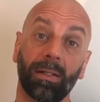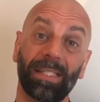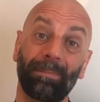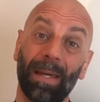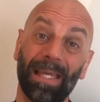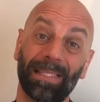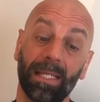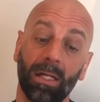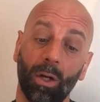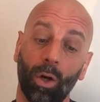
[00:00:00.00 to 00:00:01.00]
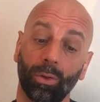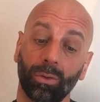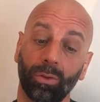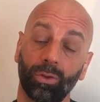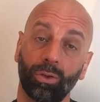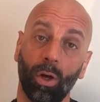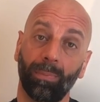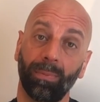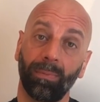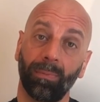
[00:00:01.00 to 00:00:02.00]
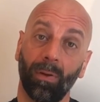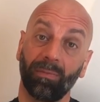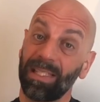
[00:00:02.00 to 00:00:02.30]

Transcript: spacer on top of the